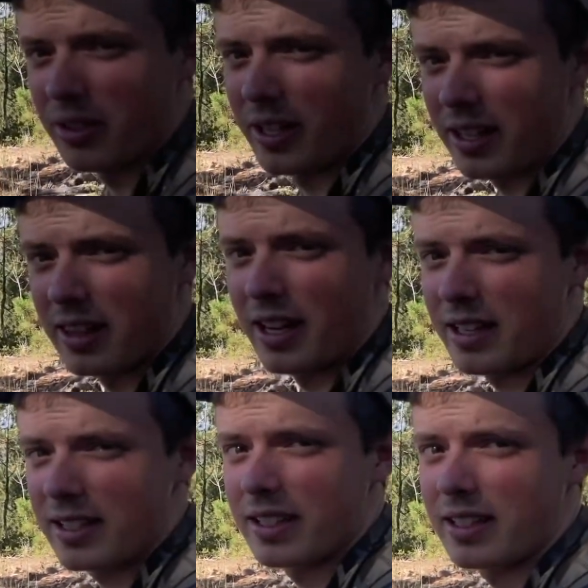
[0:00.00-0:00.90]
like
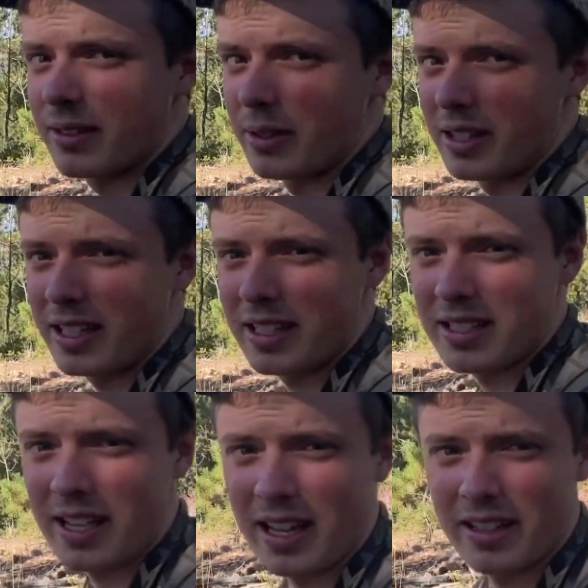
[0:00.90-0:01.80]
that. We think it's
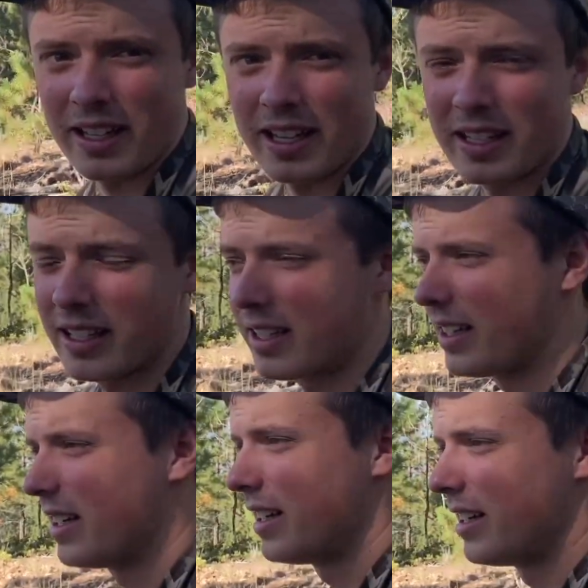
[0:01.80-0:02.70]
kind of like
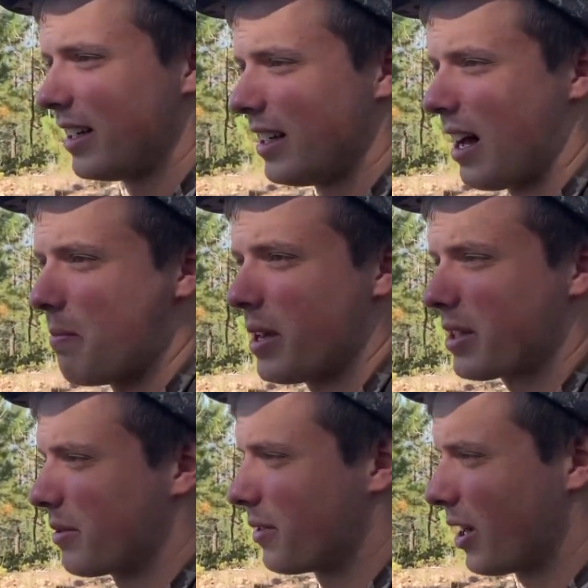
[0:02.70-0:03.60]
a mix
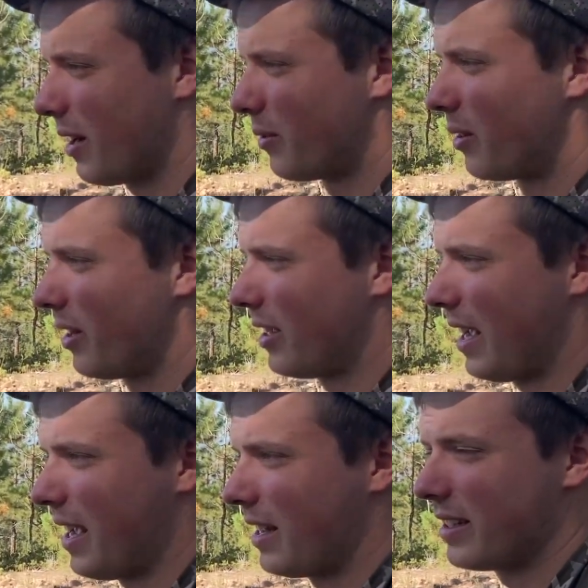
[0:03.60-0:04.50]
of cover
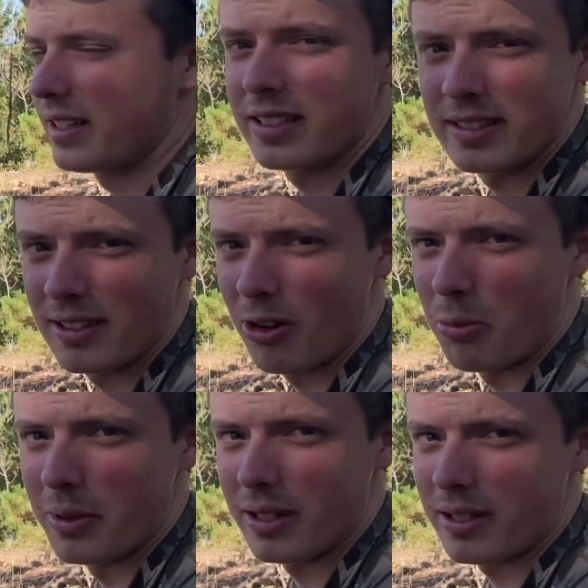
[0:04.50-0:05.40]
and
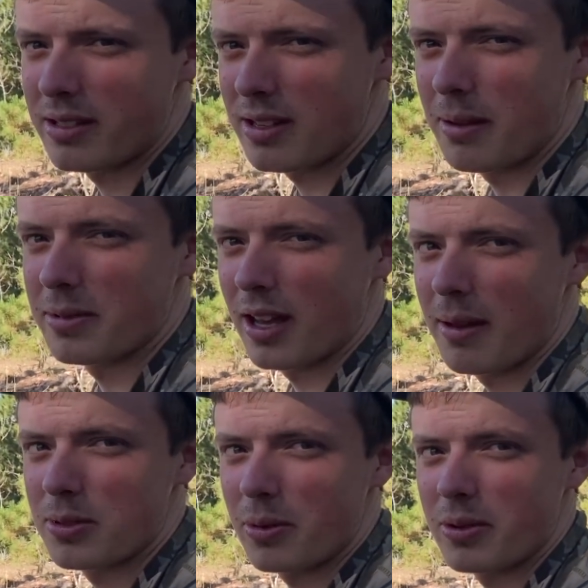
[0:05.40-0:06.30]
open at the same time
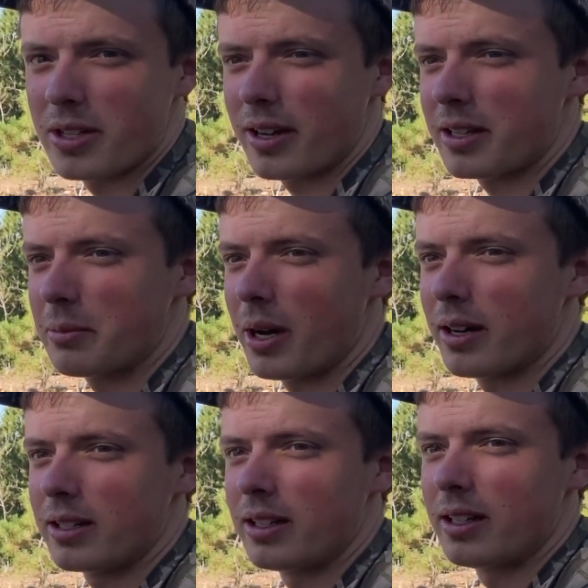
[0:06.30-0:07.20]
is what we're talking about.
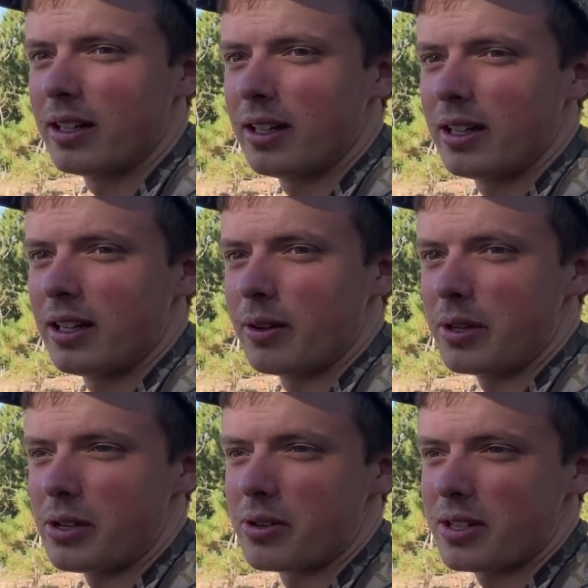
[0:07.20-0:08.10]
We
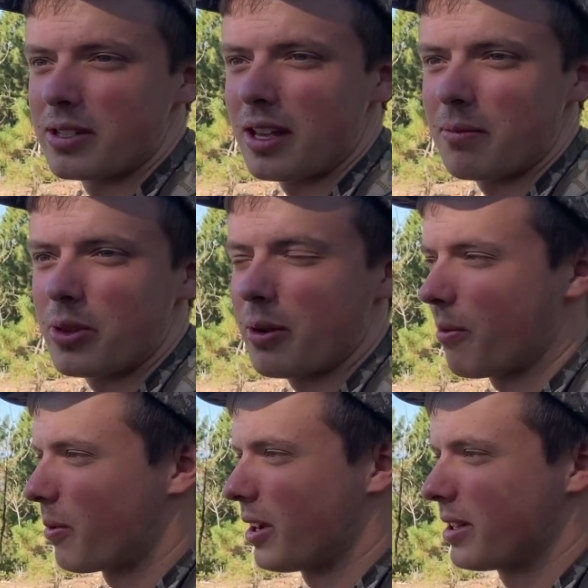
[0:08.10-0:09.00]
notice the same thing when
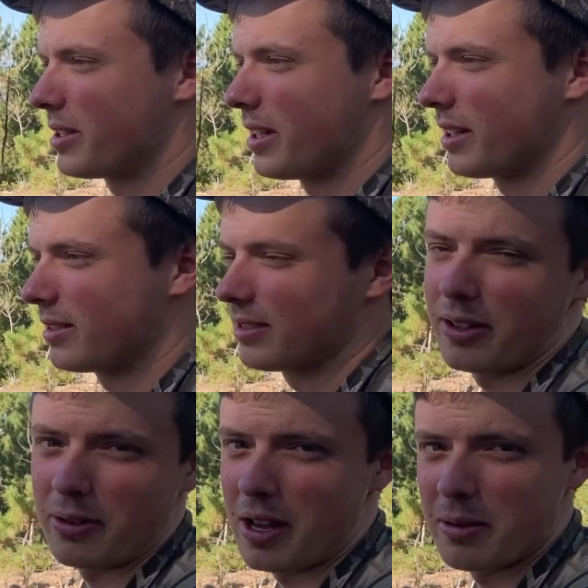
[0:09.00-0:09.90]
we're hunting
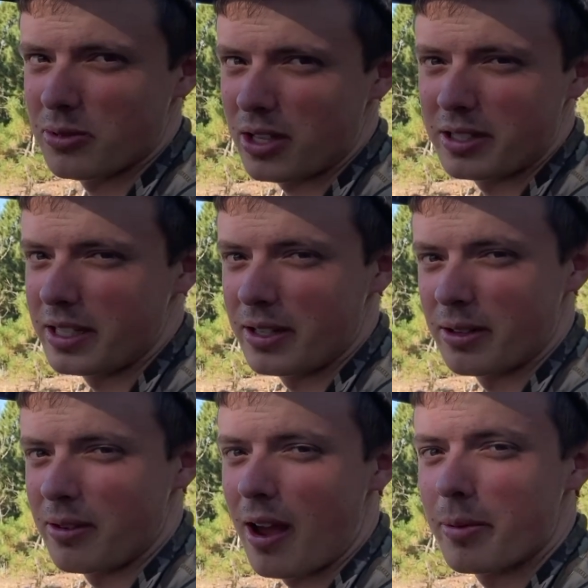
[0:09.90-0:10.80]
other animals like deer,
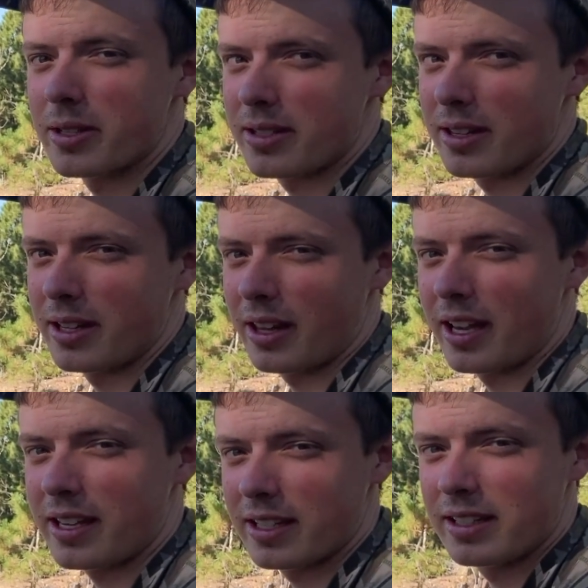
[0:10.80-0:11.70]
rabbits, that they like